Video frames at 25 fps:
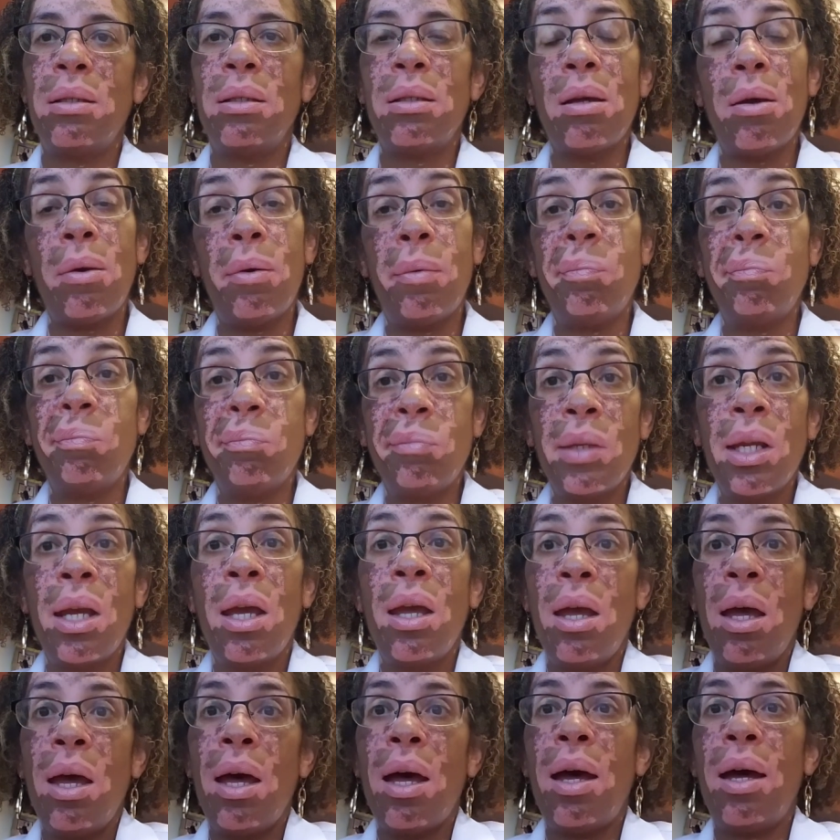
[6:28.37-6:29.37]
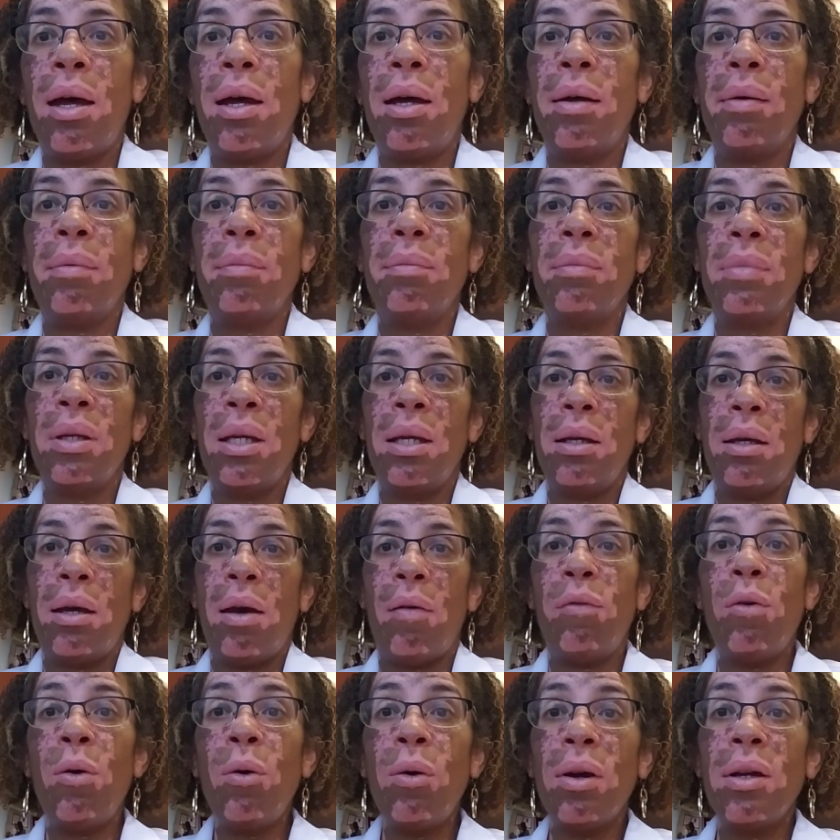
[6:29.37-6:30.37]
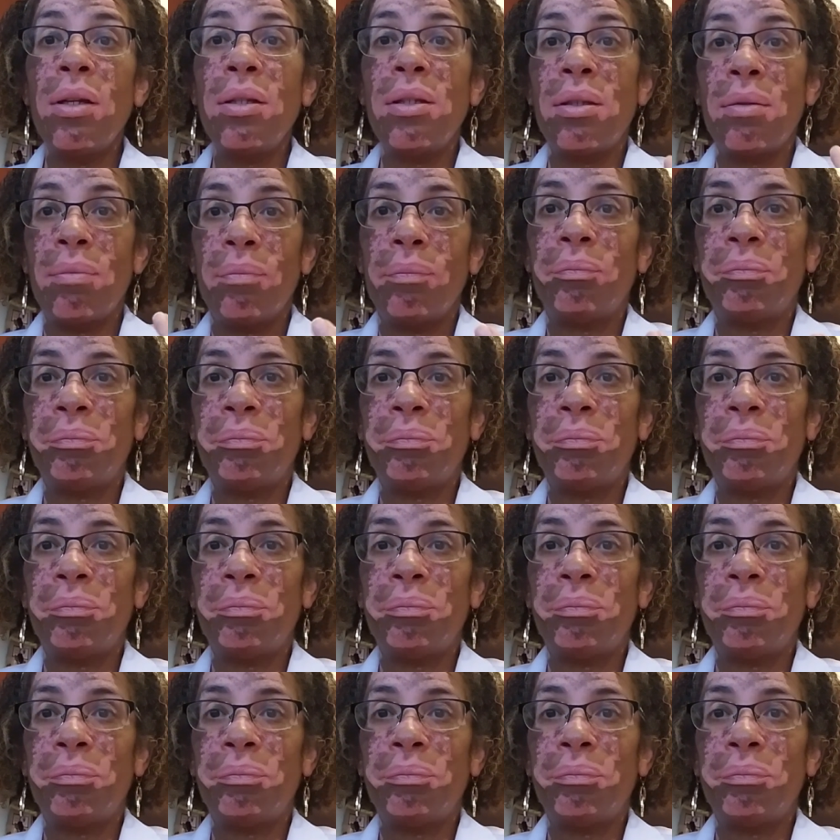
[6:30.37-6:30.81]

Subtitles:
So, of course,